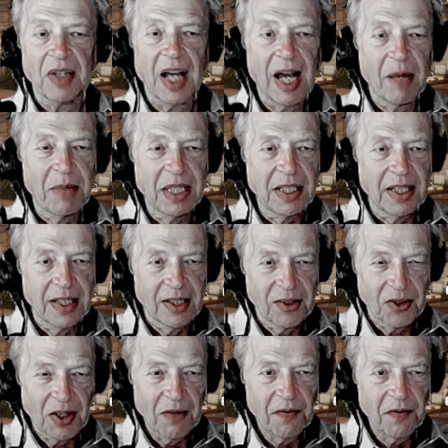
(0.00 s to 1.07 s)
I mean, as
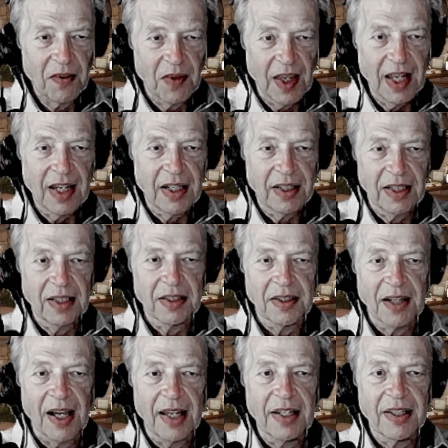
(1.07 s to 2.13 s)
if they did
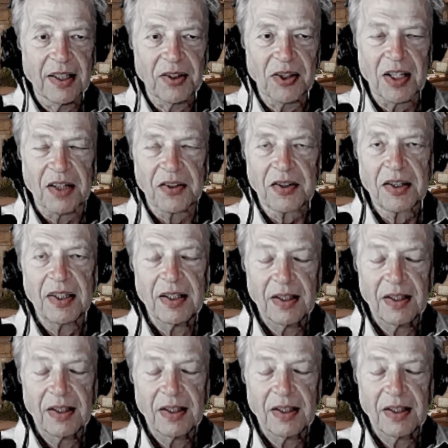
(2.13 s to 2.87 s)
not exist.